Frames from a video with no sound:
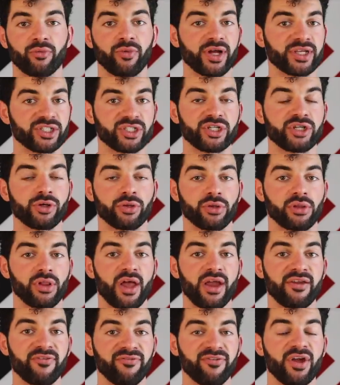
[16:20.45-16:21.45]
the rest of your
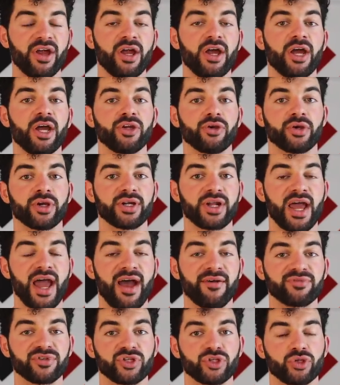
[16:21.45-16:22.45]
life, you're going to
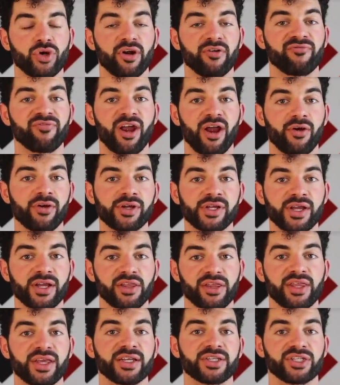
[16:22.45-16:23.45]
have to start varying
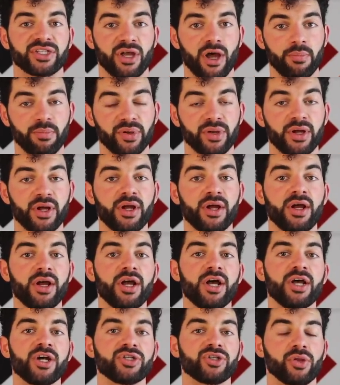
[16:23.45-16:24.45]
things up.
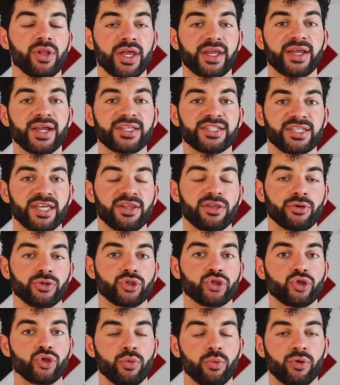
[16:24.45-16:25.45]
So, like I said,
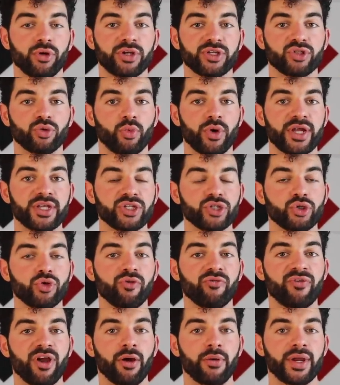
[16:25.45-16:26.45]
there's numerous ways
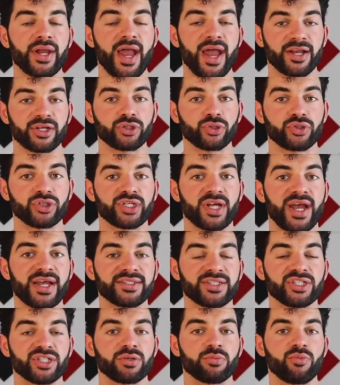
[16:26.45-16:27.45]
to vary
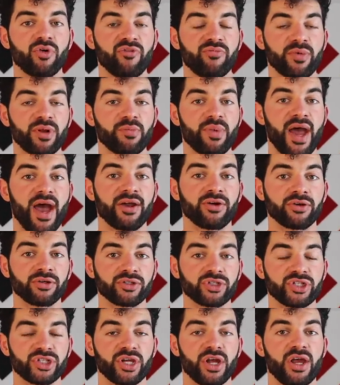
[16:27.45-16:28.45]
exercises and movement
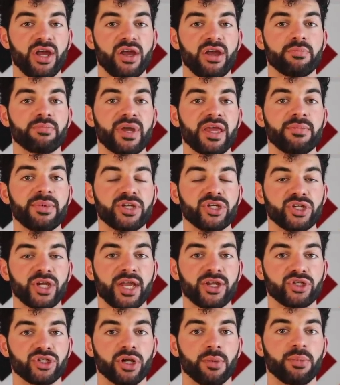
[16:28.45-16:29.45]
patterns, maybe
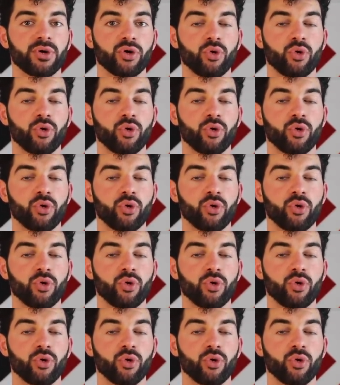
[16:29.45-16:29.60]
change up